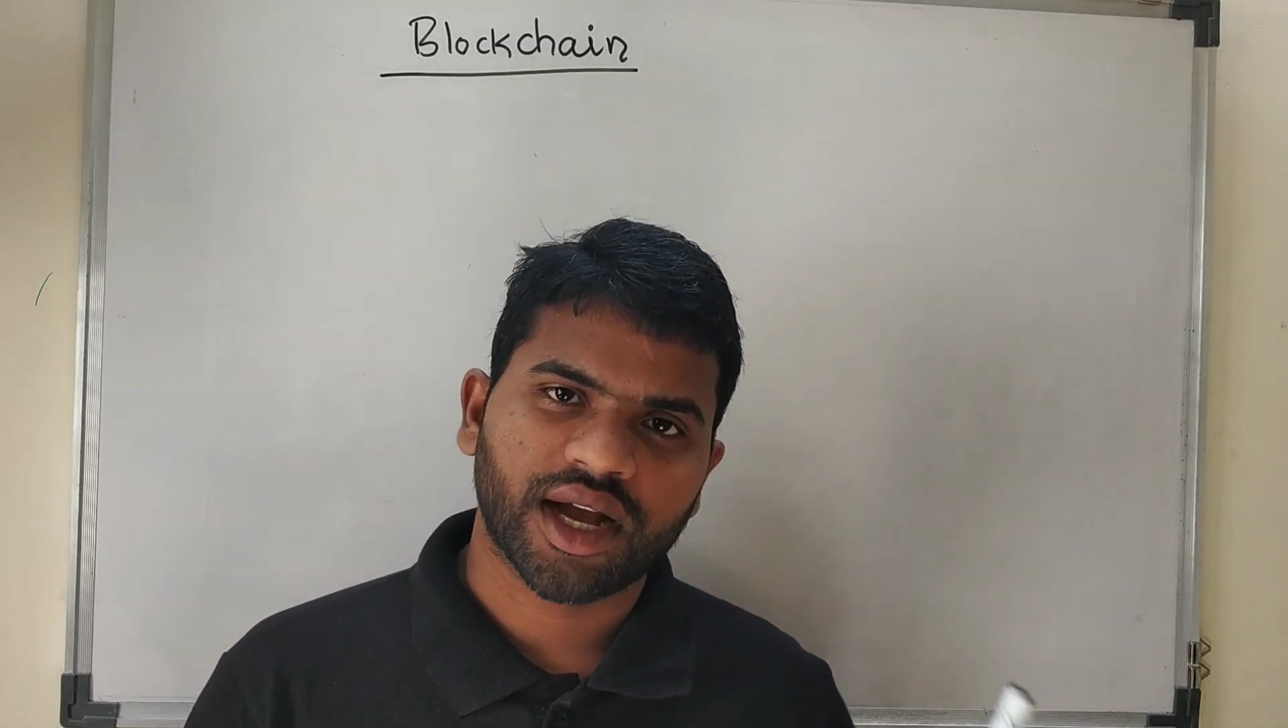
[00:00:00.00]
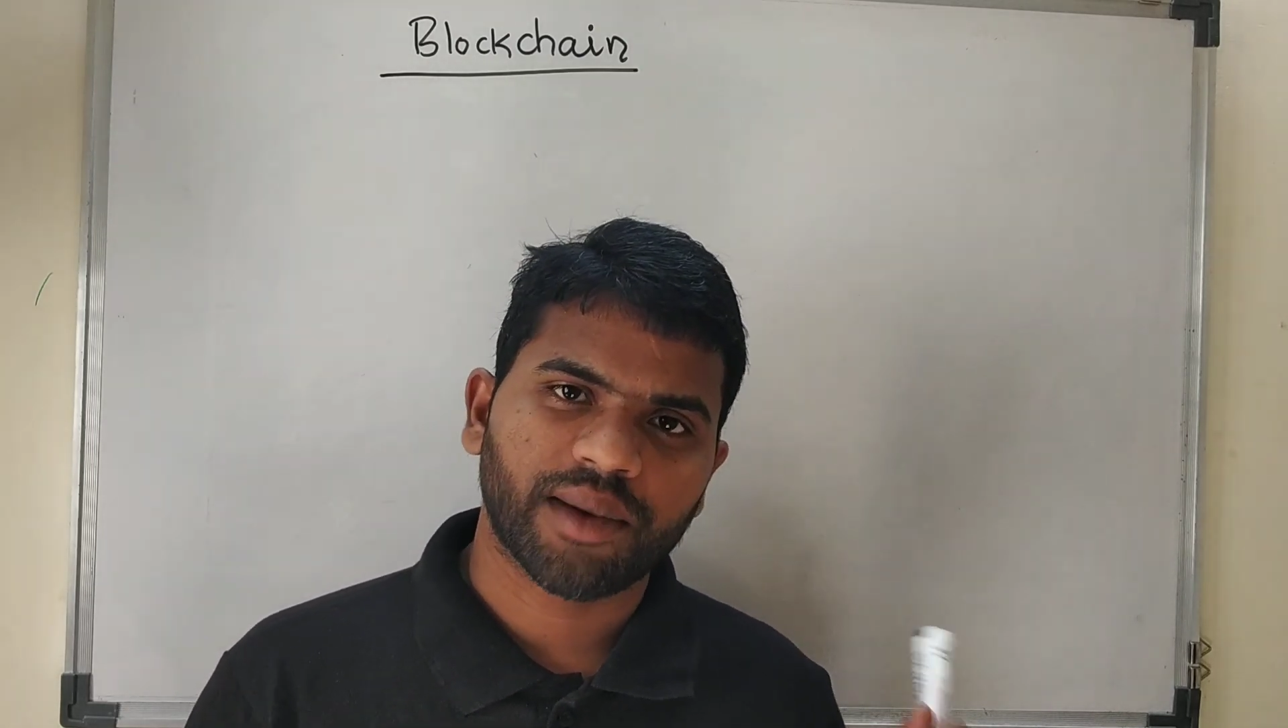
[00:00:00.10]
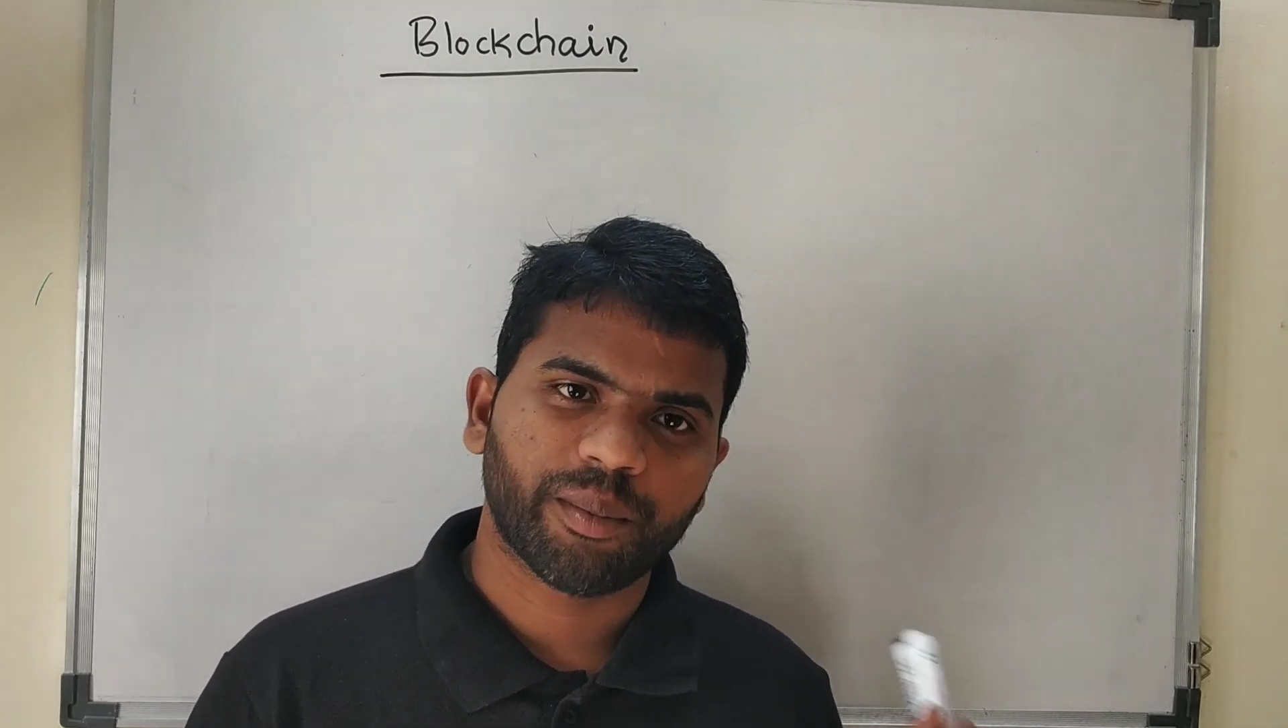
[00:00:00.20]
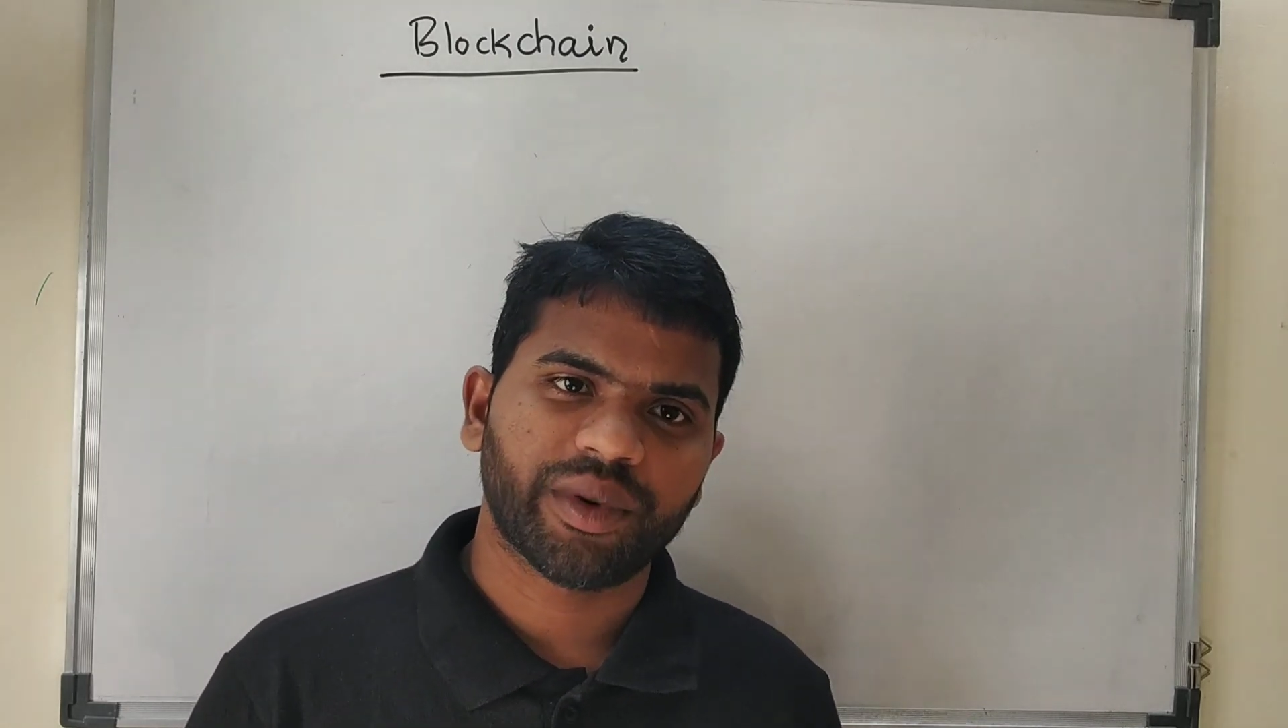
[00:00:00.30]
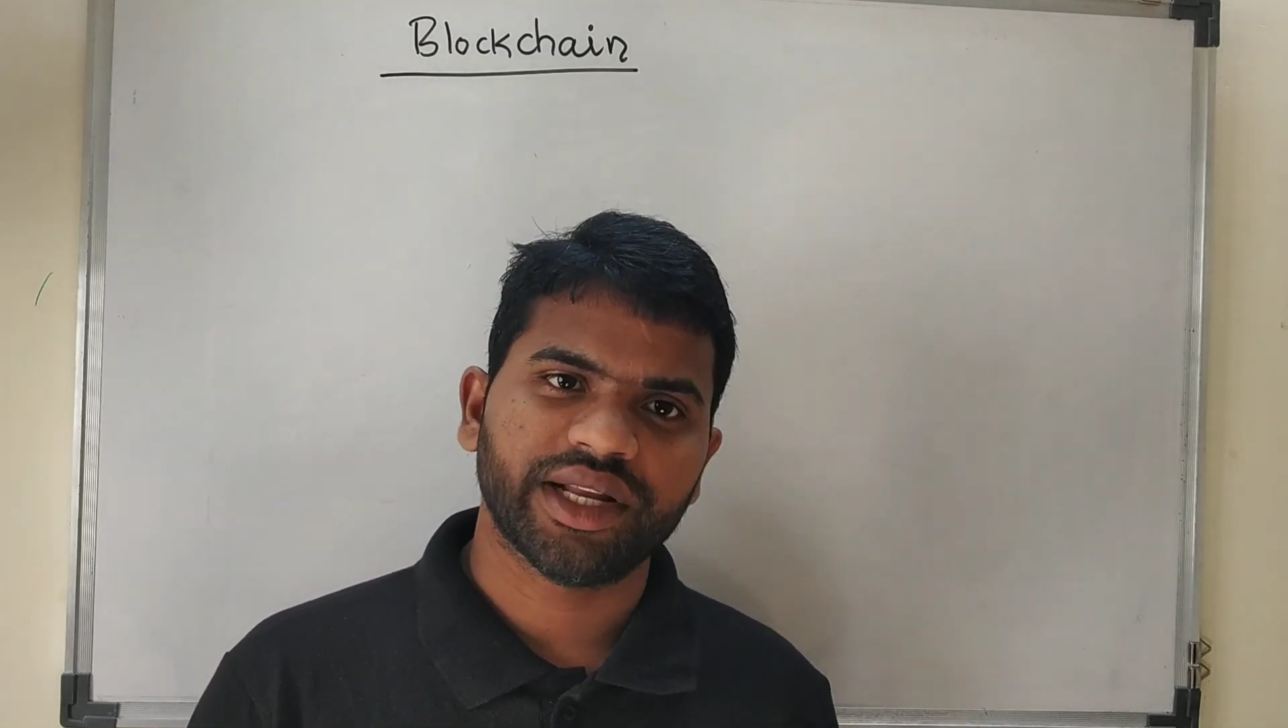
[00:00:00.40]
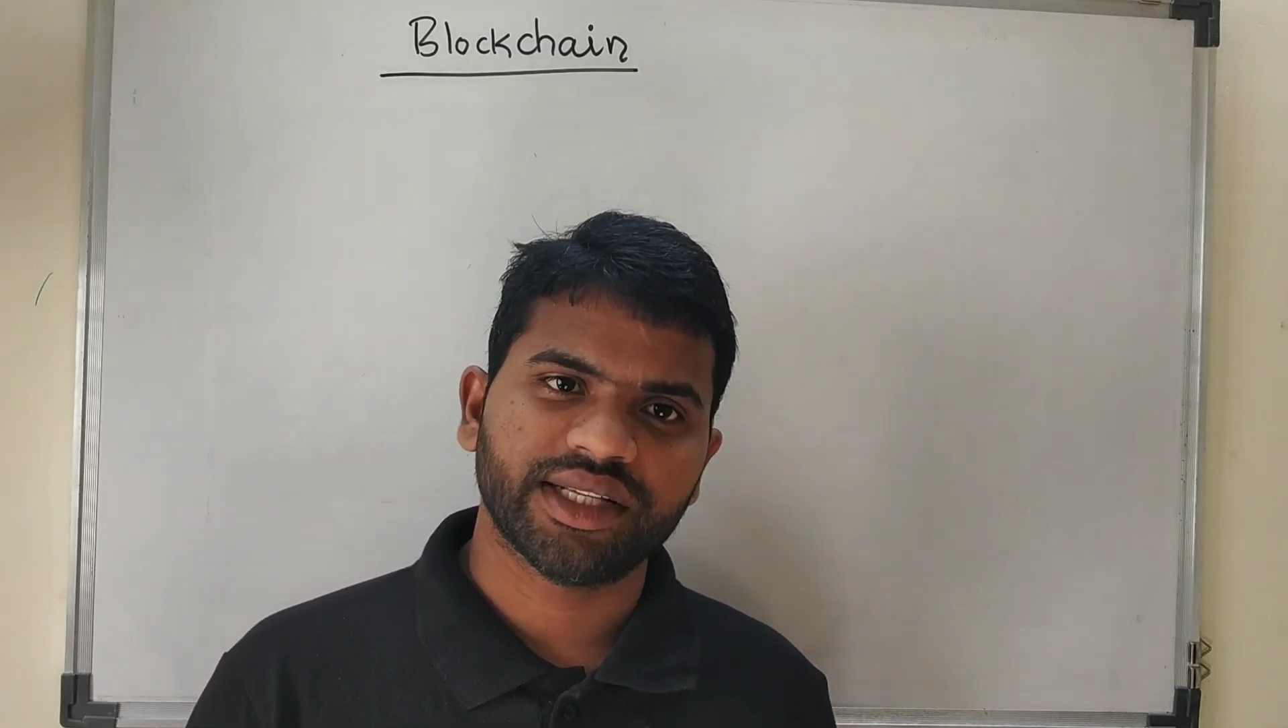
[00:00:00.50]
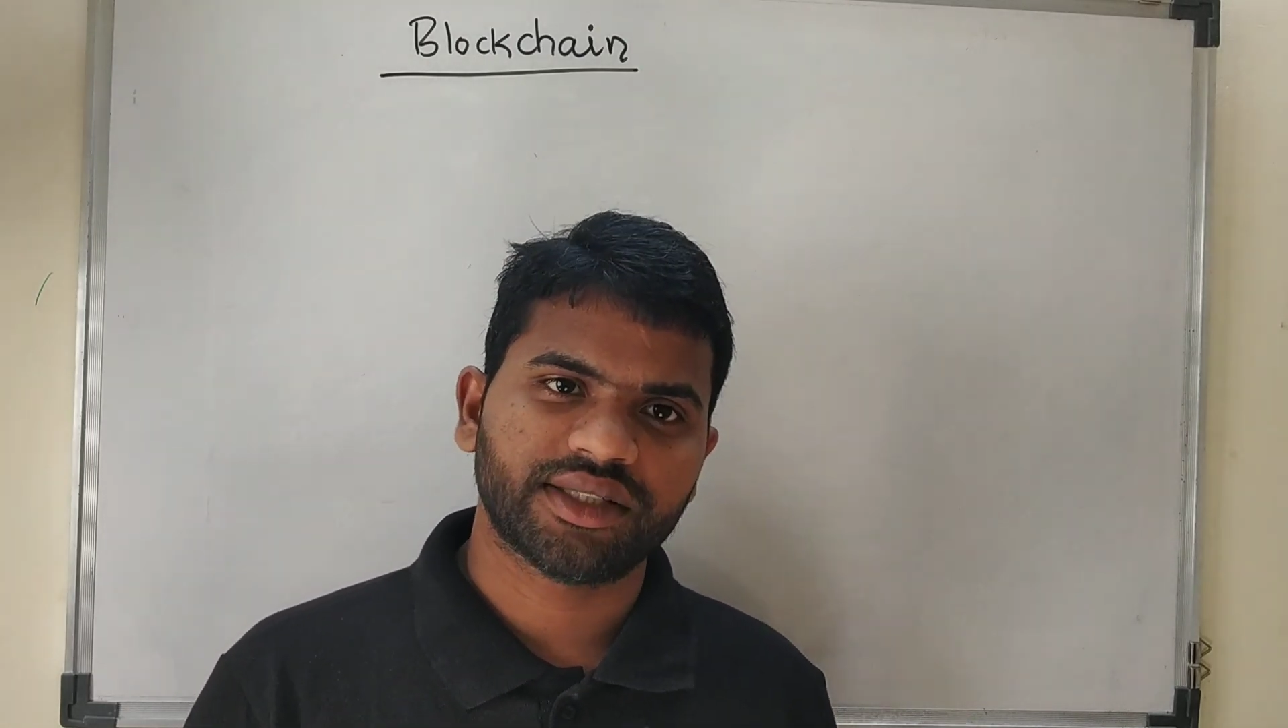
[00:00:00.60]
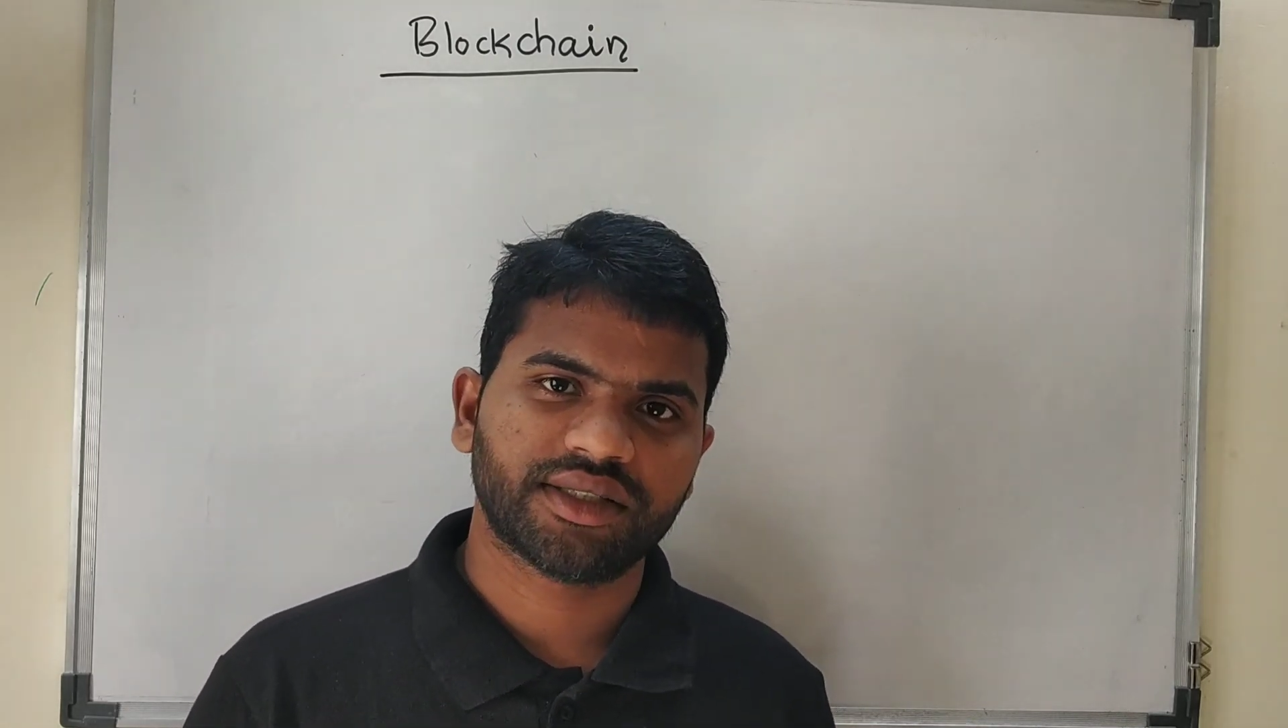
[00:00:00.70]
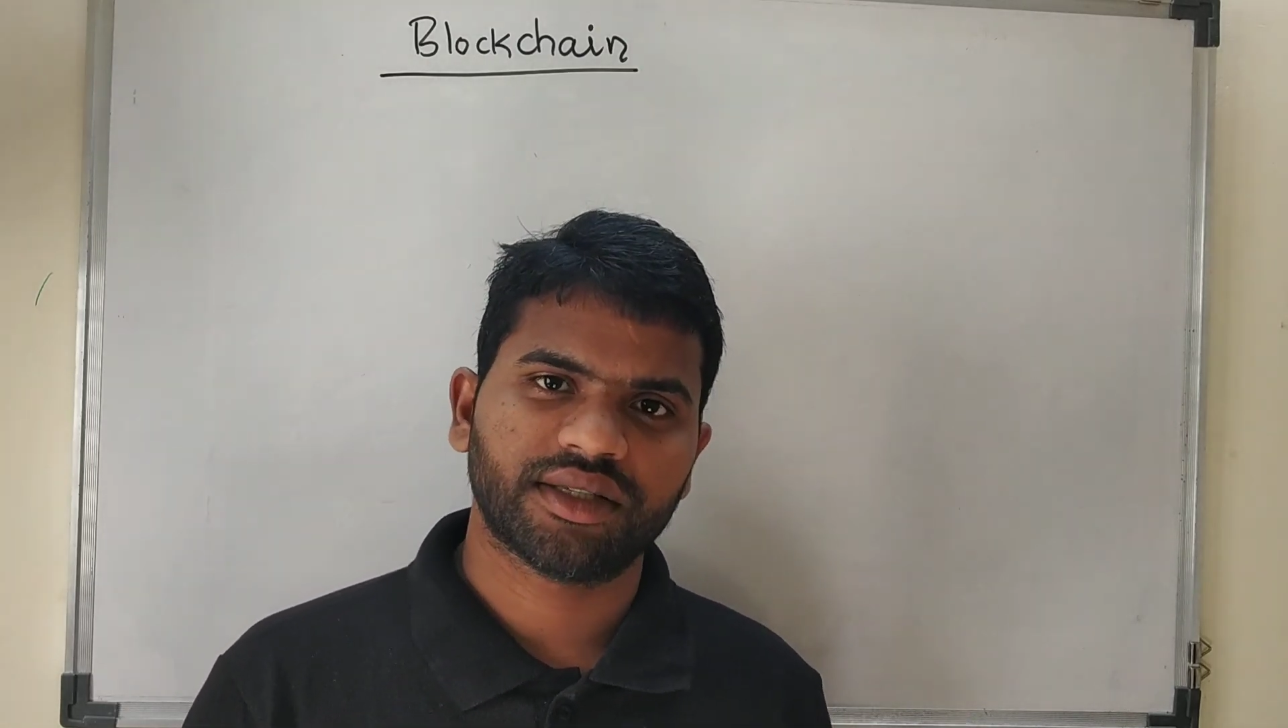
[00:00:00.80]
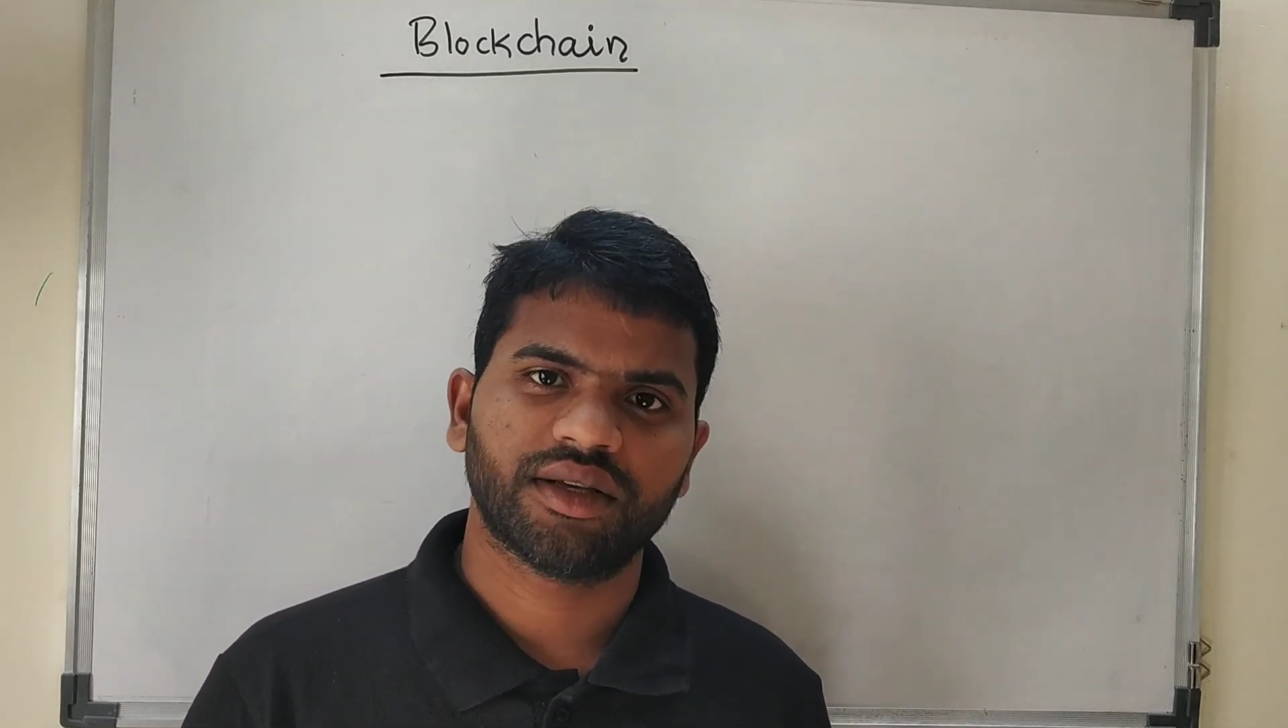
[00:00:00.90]

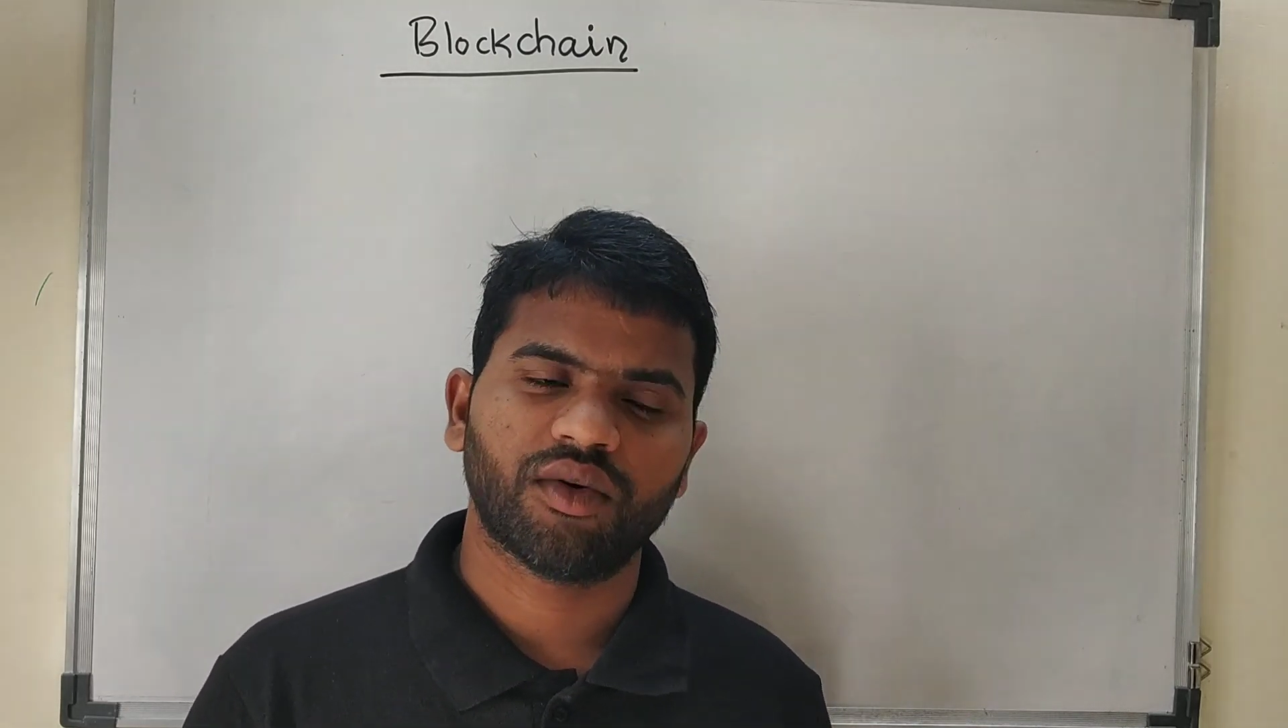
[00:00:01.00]
companies?